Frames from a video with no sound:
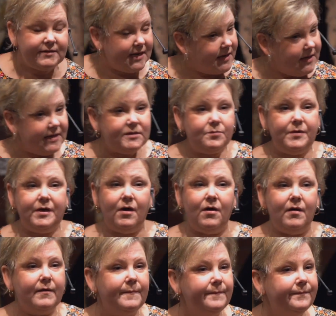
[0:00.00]
It's like, Yes, we
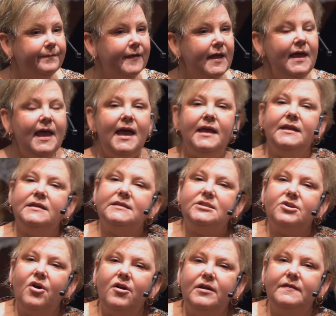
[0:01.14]
are. And it
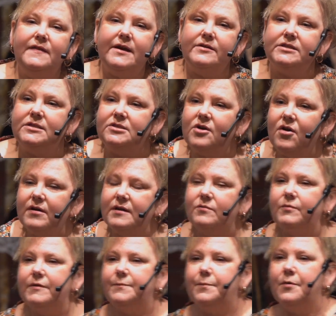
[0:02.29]
started there, it started
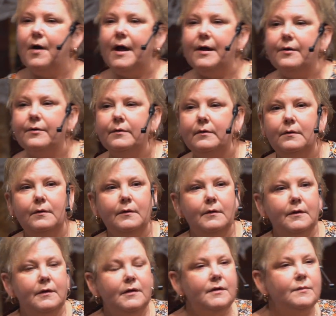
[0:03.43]
with prayer,
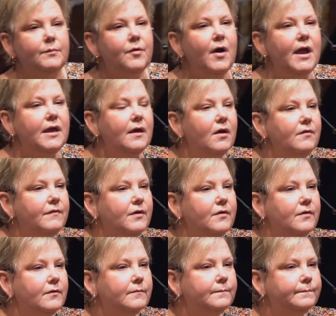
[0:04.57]
praying over
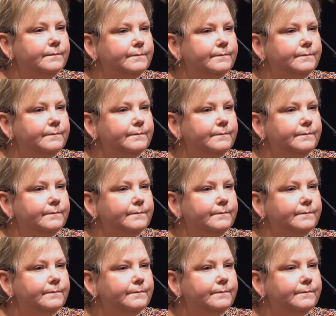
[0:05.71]
her.